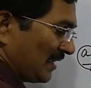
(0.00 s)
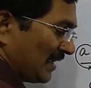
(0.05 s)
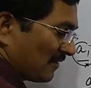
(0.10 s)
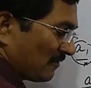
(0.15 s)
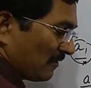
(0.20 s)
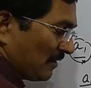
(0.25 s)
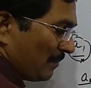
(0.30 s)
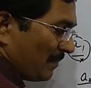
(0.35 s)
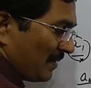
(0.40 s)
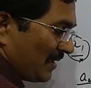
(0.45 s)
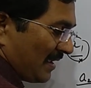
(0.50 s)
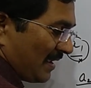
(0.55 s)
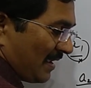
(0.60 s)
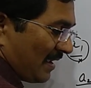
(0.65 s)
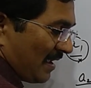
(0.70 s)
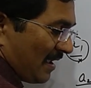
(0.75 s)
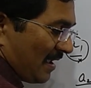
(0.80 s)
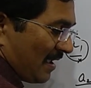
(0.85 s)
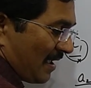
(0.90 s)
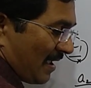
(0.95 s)
It will
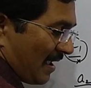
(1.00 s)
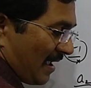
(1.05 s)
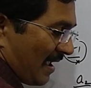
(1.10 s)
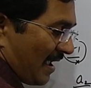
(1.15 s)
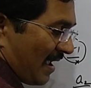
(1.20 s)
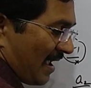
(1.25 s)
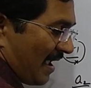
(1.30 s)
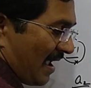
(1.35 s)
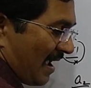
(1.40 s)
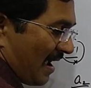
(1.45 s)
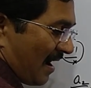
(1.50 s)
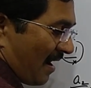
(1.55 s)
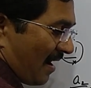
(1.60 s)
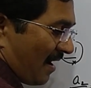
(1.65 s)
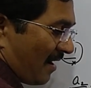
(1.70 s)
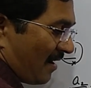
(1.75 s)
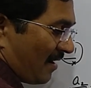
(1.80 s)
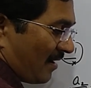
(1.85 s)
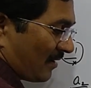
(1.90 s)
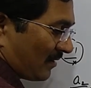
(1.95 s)
be
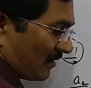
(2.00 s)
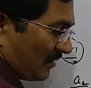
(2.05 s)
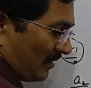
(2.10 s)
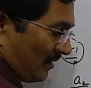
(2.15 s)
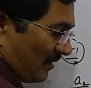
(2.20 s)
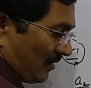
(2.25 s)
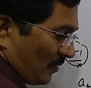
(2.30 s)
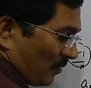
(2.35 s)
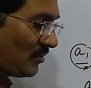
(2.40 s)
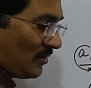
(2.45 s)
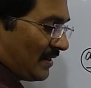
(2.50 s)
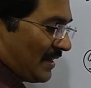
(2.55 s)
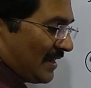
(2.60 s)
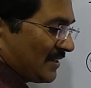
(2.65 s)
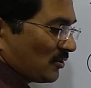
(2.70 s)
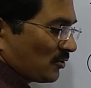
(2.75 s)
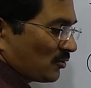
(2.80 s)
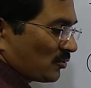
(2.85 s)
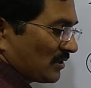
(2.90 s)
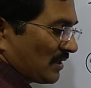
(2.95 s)
AR
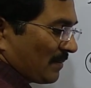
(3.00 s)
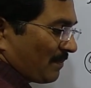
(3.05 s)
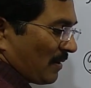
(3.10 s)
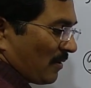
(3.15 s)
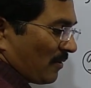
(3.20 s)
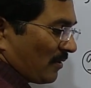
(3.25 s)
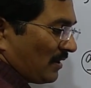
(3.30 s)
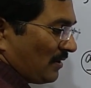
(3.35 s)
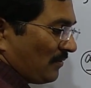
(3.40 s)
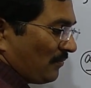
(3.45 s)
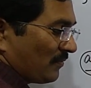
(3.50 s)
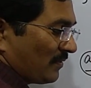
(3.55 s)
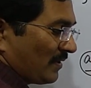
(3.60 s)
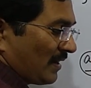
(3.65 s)
raised to the power of